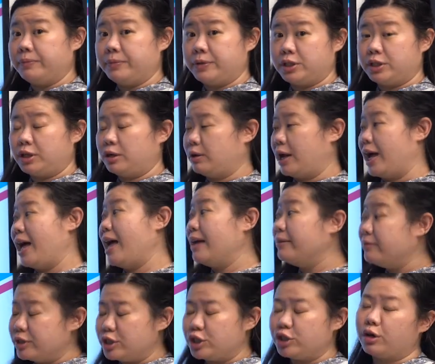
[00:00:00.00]
So,
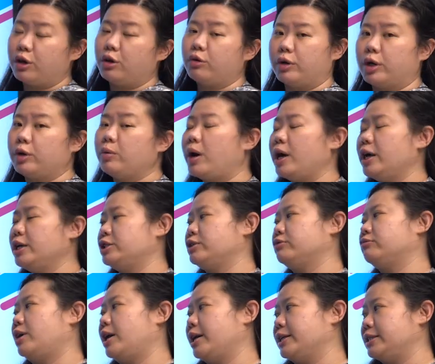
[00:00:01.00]
and you're required
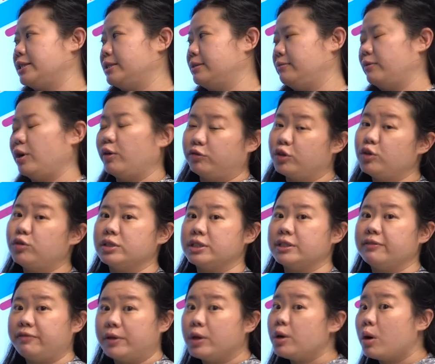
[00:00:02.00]
to write, of course,
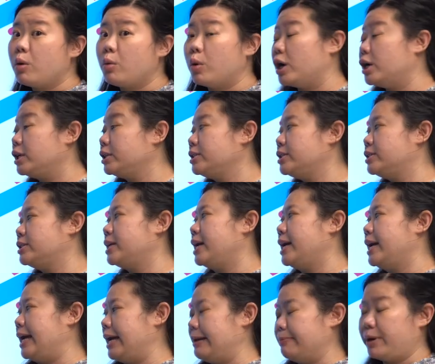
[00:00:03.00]
fewer words
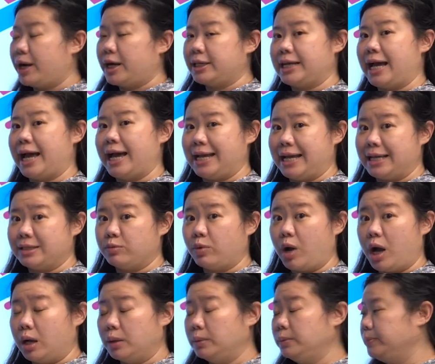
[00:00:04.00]
in part A as
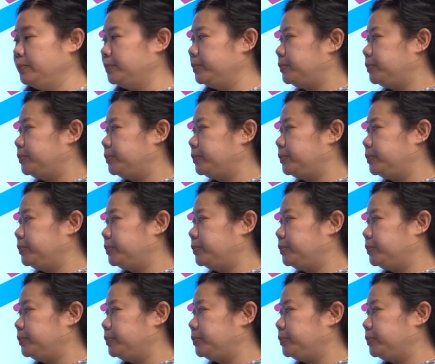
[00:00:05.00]
well.